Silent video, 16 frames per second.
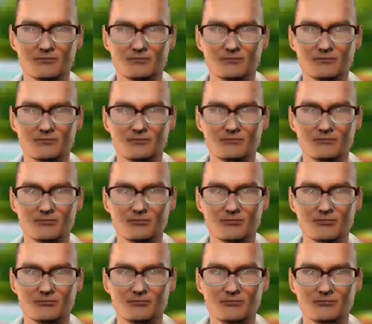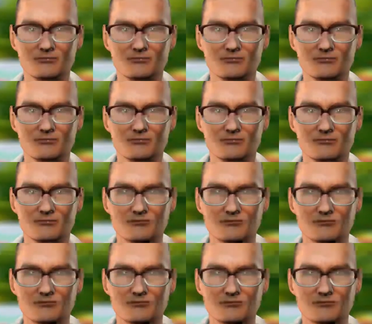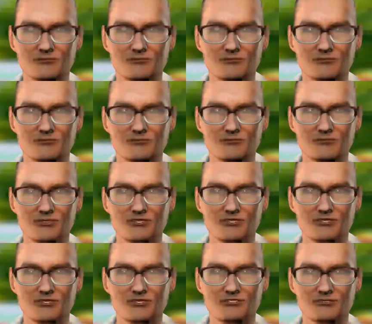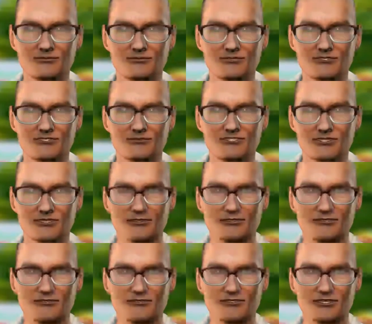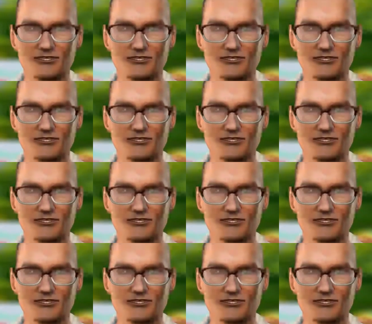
left with a problem. And the problem is this, is these two